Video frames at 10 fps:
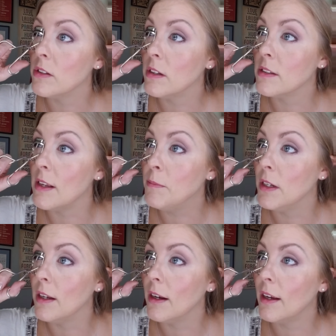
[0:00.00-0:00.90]
accepted
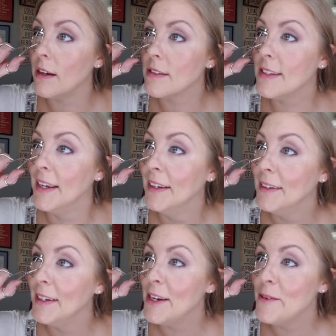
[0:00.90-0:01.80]
it, I guess.
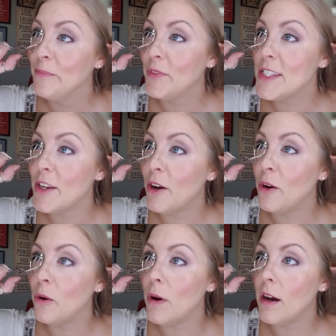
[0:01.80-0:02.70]

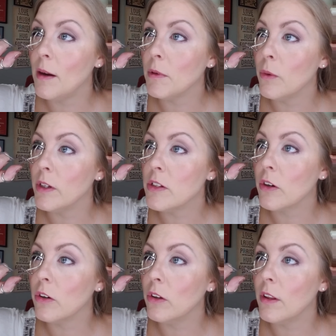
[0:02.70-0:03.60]
So I'm going to
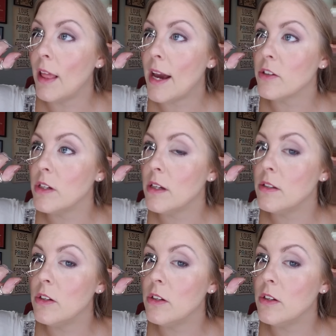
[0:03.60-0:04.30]
curl the lashes.